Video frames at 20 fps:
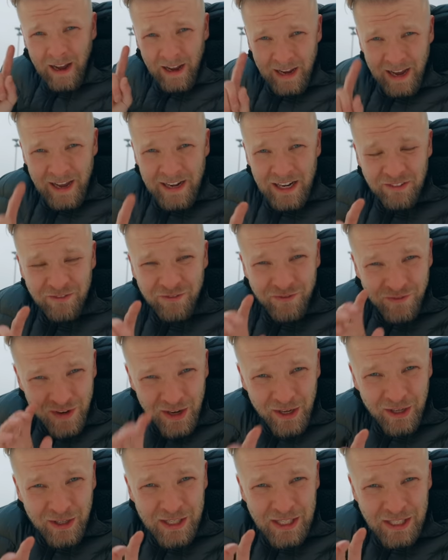I had a
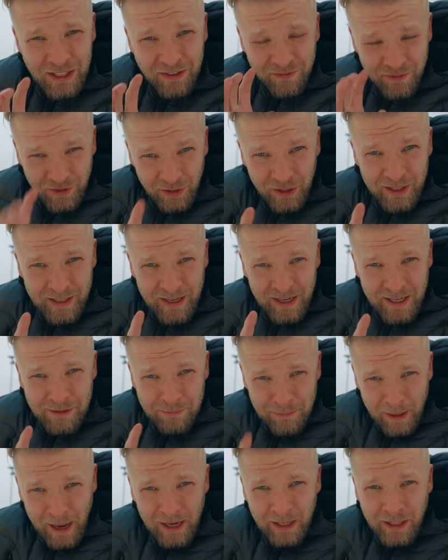very, very nice
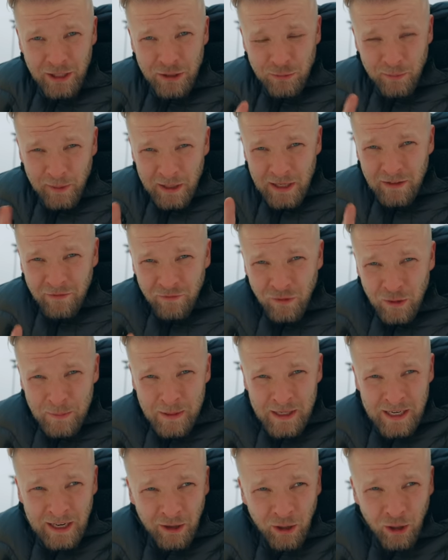package waiting for
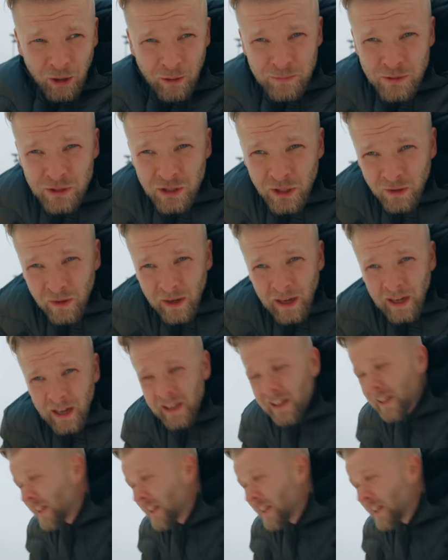me at home, so